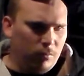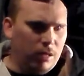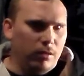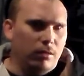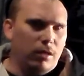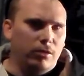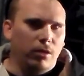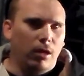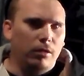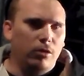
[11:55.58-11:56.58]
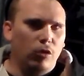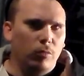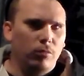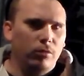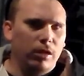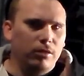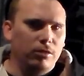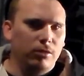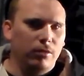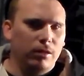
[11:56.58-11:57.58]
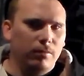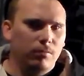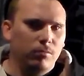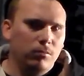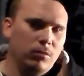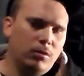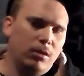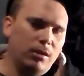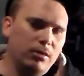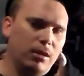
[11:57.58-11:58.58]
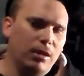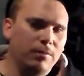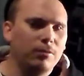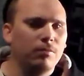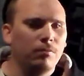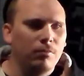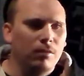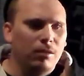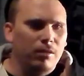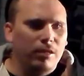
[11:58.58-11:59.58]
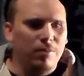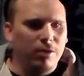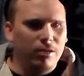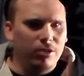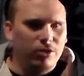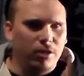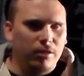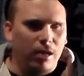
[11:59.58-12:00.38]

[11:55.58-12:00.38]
and I talk to them instantly. A lot of times, they might get shut